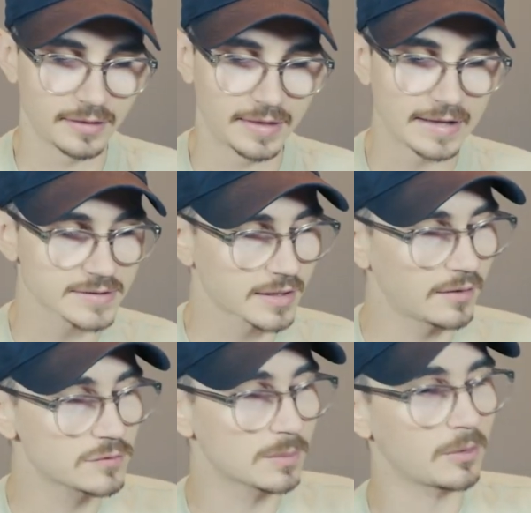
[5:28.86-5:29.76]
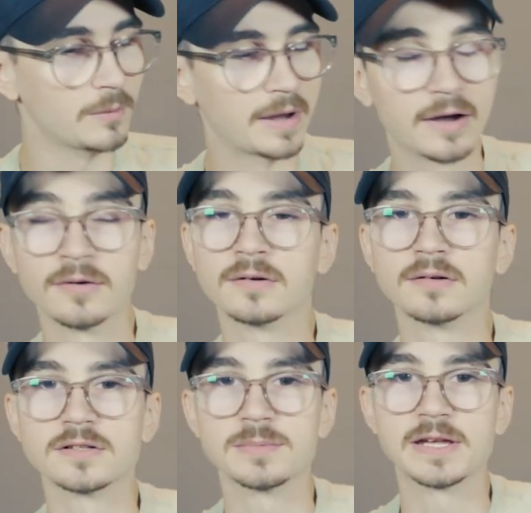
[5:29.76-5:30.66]
That's a comfortable
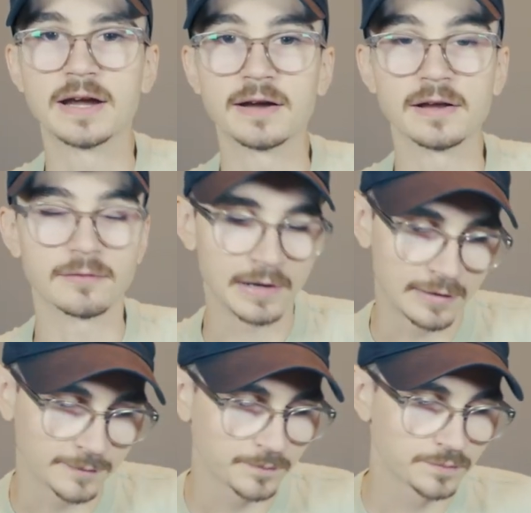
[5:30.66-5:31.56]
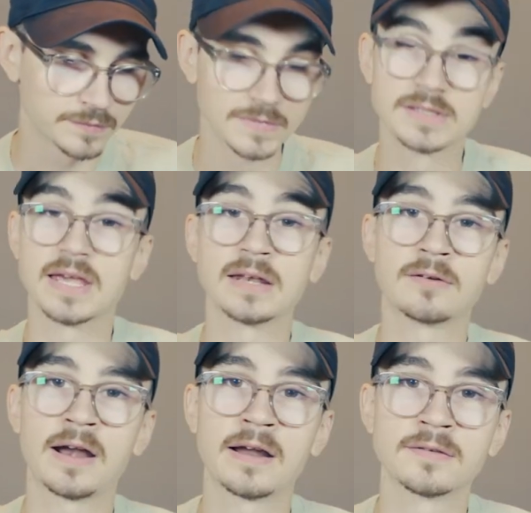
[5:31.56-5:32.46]
amount to be carrying around. 10
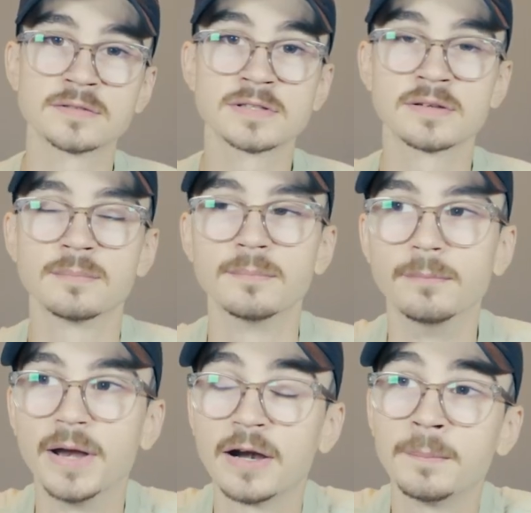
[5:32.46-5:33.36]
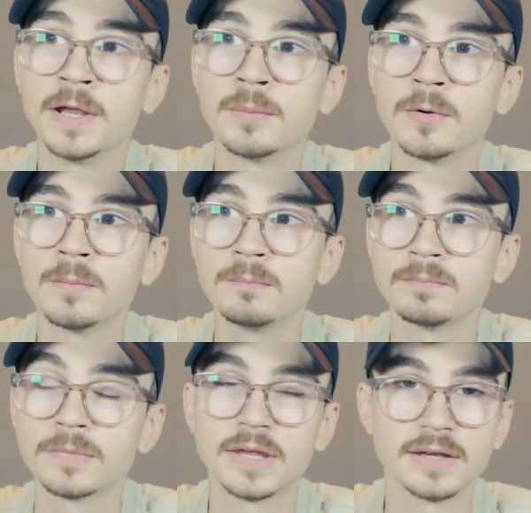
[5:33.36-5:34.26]
rounds, bare minimum,
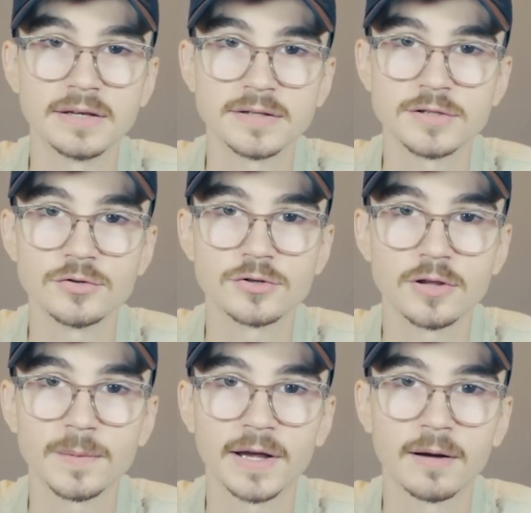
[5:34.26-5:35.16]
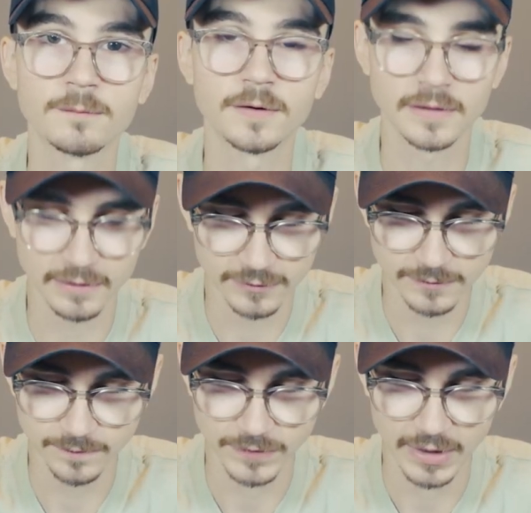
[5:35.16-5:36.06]
is usually my comfort
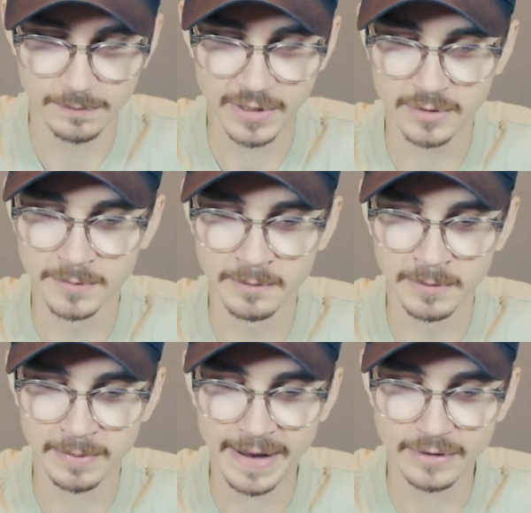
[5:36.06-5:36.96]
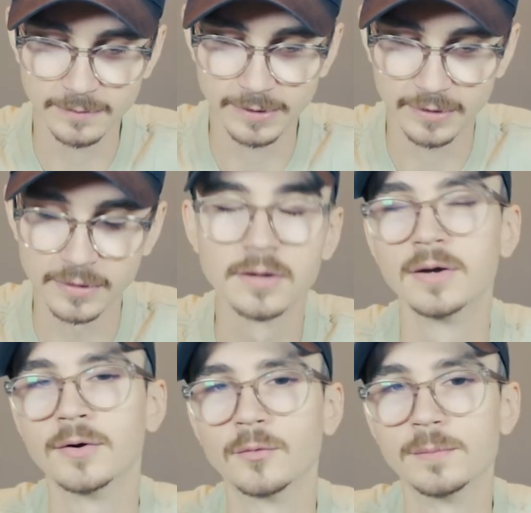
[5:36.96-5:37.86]
level, and bare minimum caliber
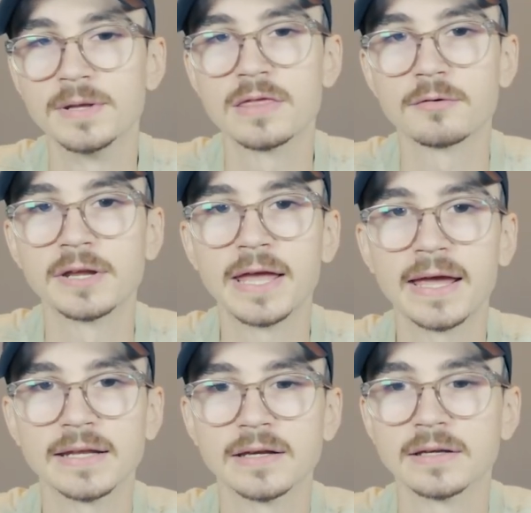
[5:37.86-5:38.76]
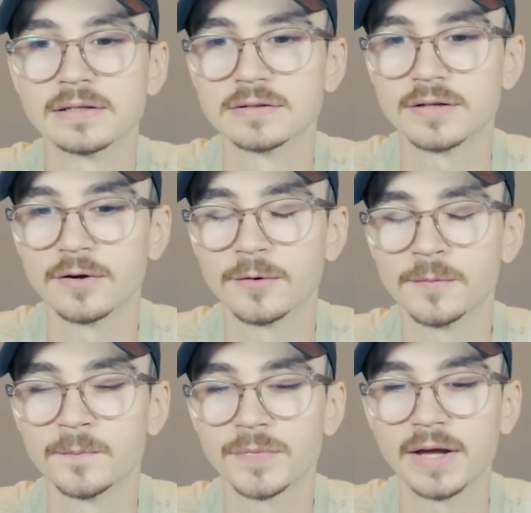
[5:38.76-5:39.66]
would be 380.
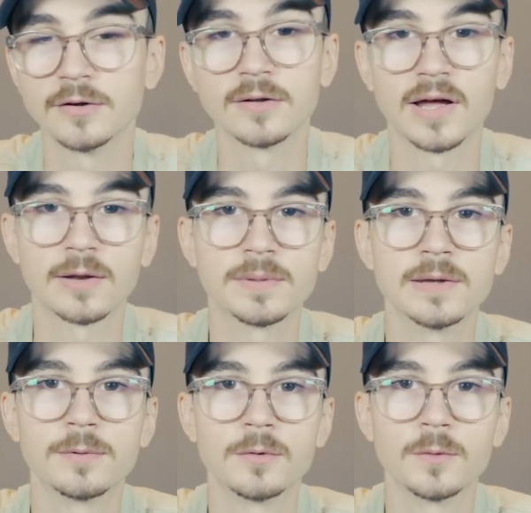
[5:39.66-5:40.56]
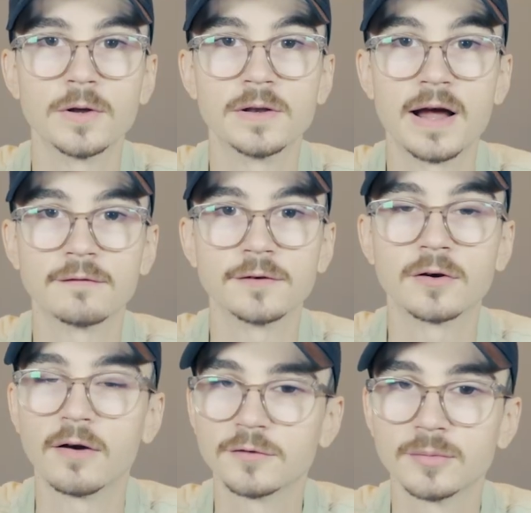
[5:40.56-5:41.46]
So I know a lot of people would not feel
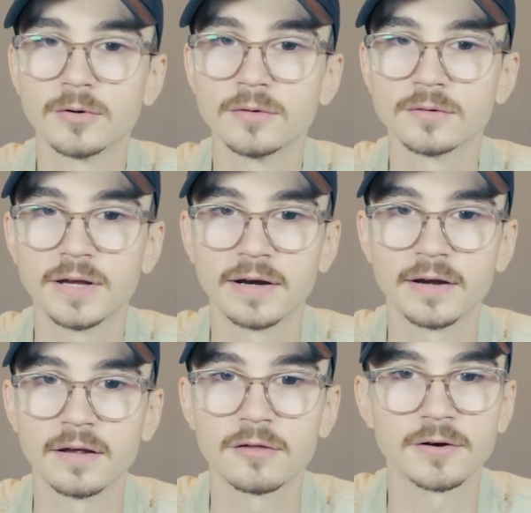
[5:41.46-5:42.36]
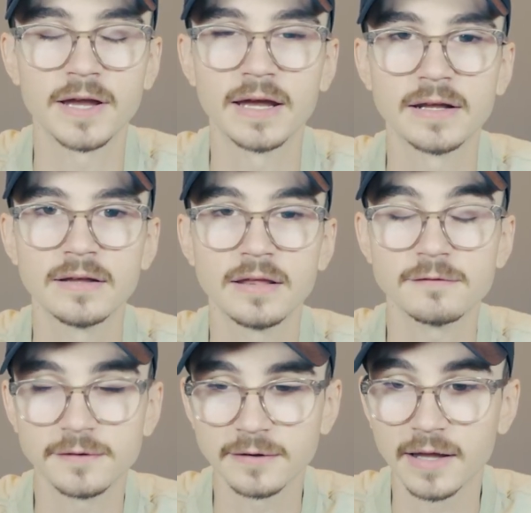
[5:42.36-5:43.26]
comfortable carrying a 380. They
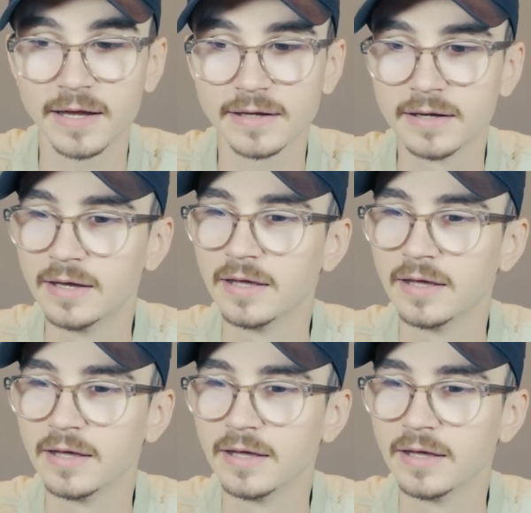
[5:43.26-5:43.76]
feel like